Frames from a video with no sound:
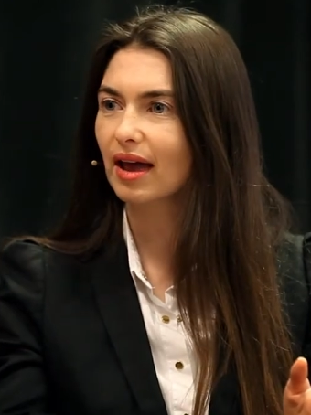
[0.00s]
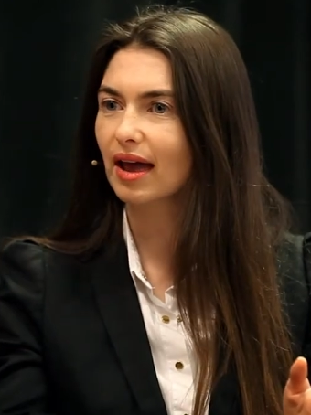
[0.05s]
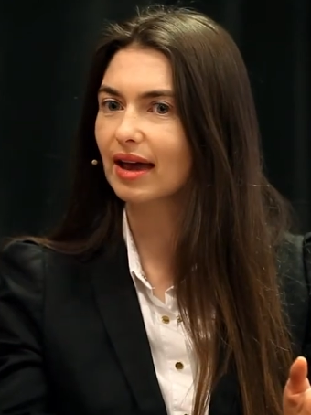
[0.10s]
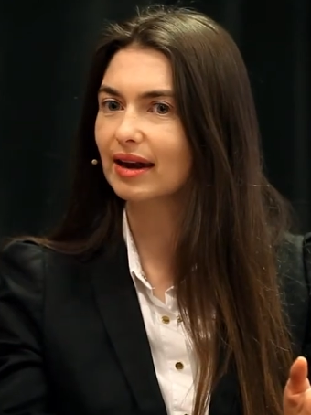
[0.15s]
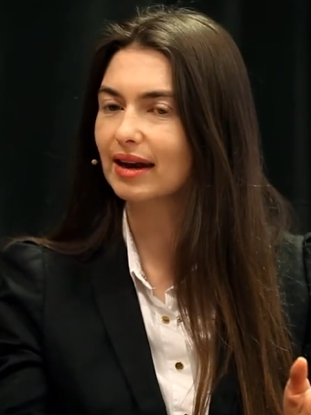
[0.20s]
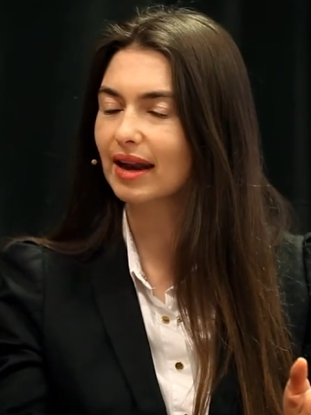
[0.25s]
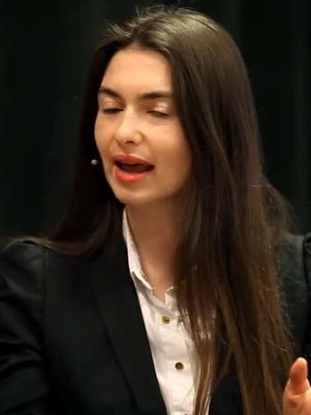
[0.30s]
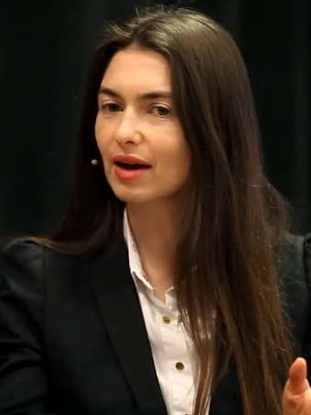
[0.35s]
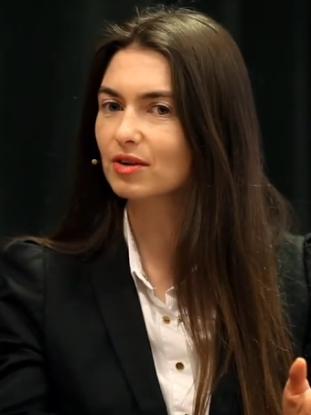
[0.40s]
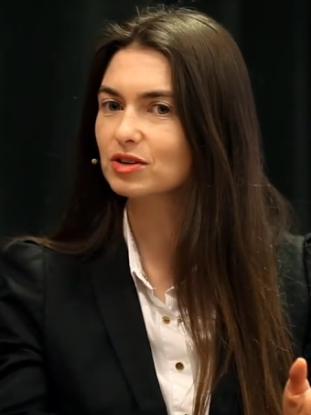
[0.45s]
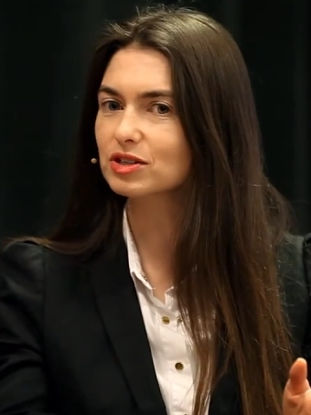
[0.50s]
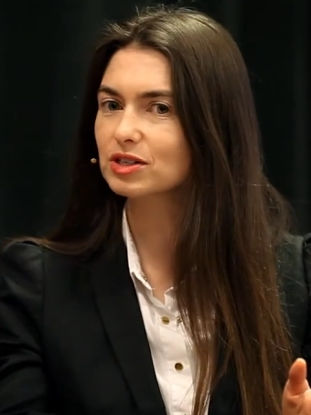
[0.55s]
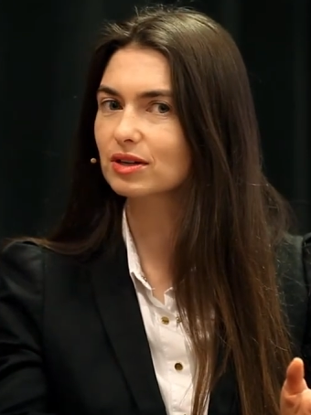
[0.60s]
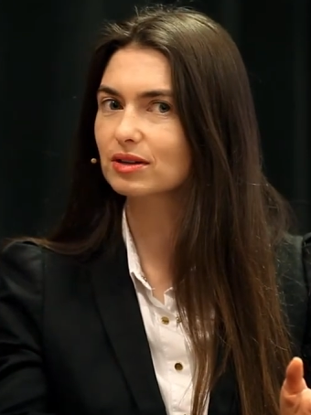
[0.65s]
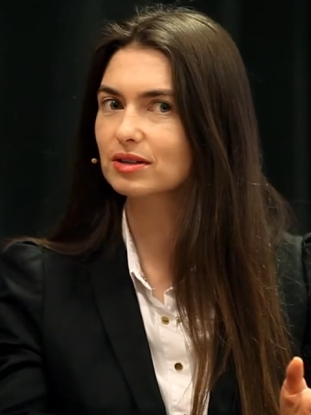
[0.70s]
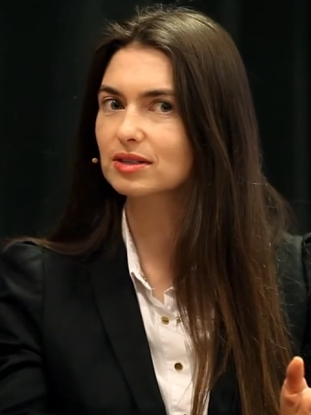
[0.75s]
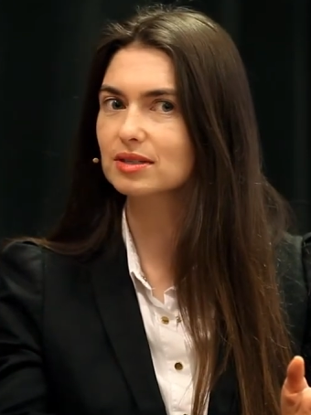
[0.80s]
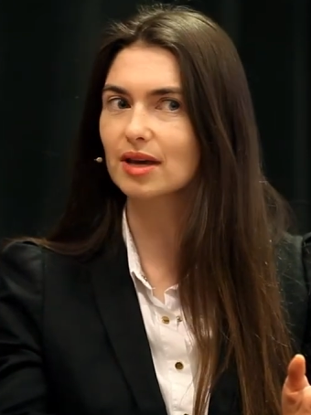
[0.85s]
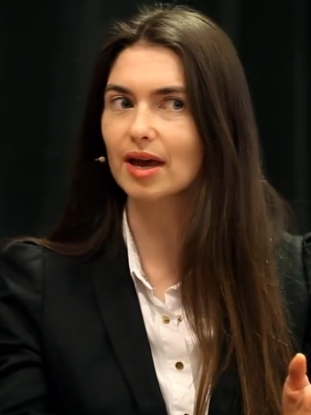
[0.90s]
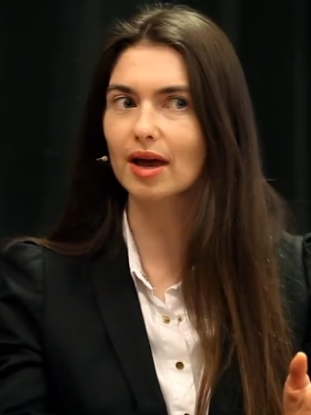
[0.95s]
And now she
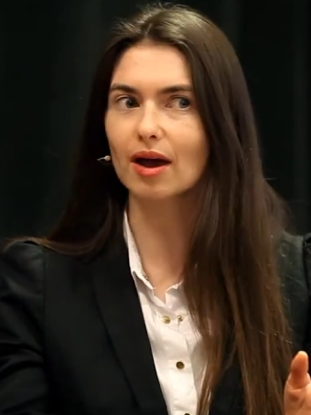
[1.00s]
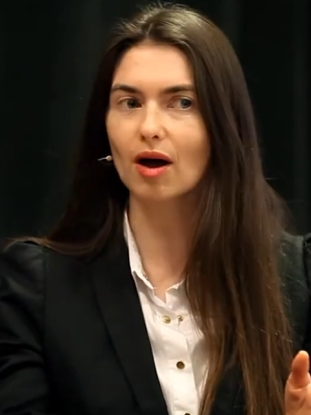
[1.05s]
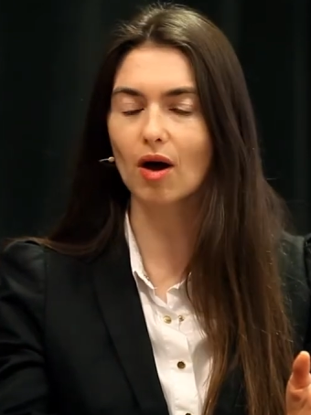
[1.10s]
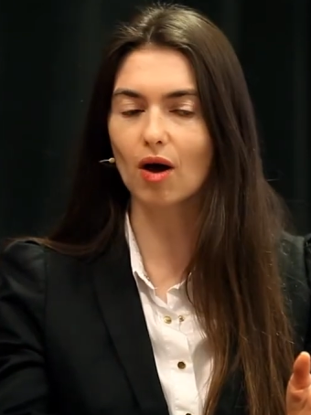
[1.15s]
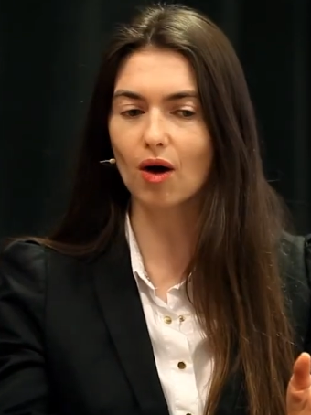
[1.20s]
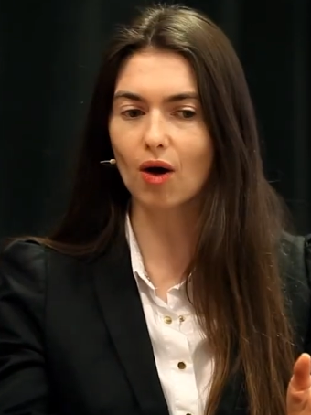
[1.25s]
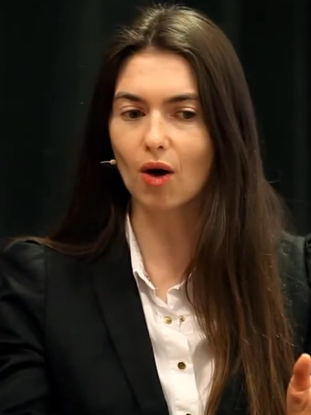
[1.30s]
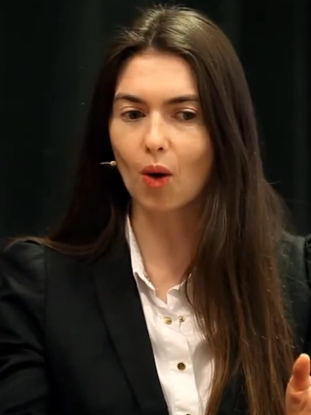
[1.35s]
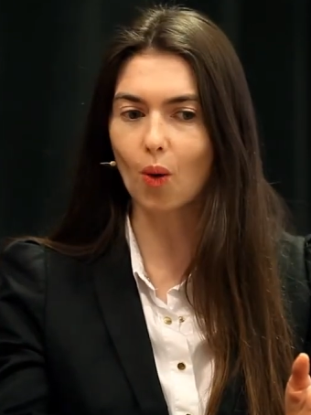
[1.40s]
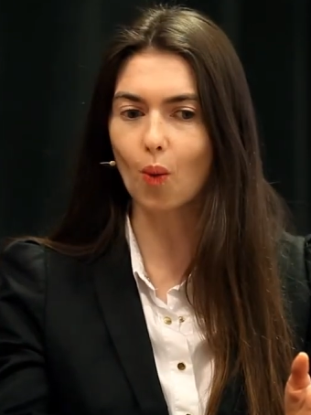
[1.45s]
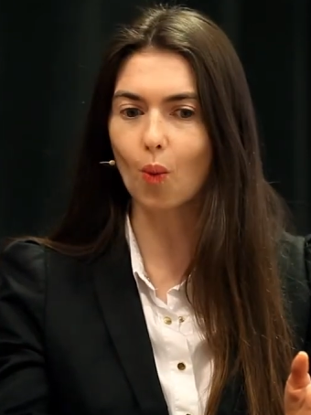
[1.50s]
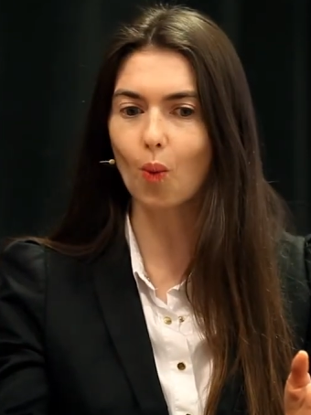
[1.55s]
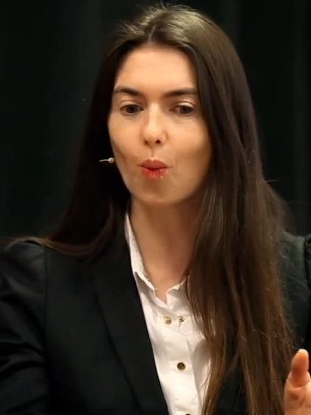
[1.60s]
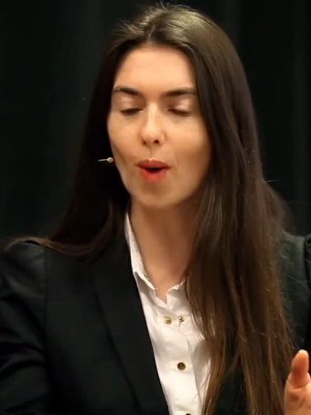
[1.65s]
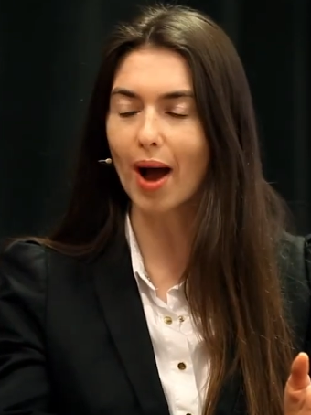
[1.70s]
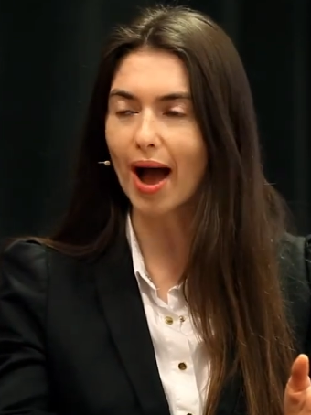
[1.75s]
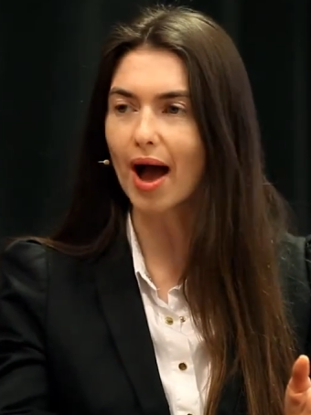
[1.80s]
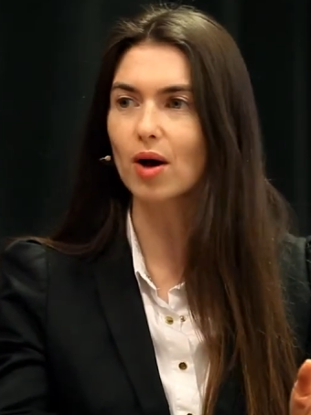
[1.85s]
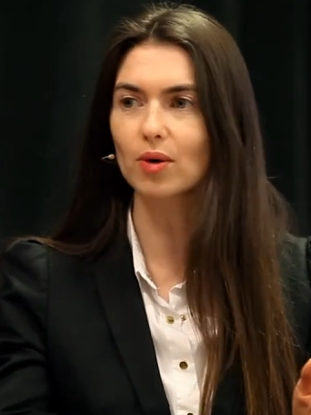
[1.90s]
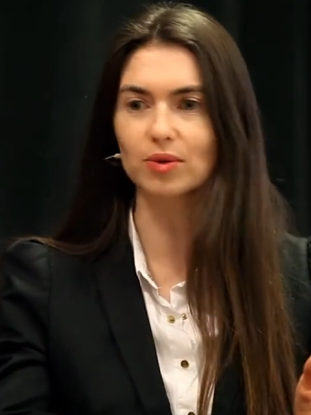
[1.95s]
could say, oh,
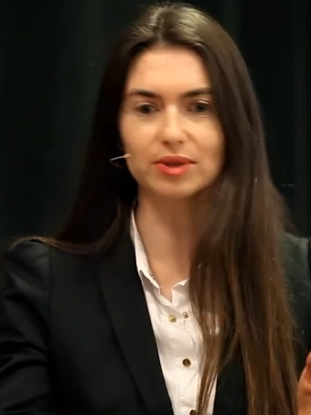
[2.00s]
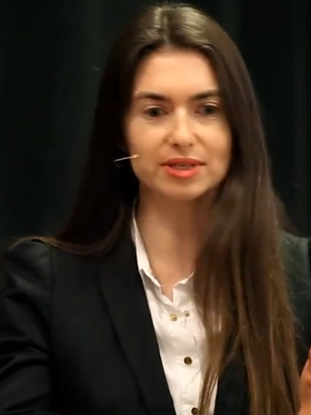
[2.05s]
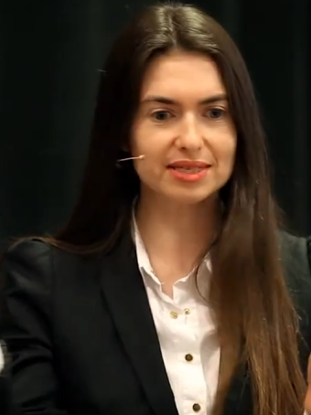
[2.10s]
wow,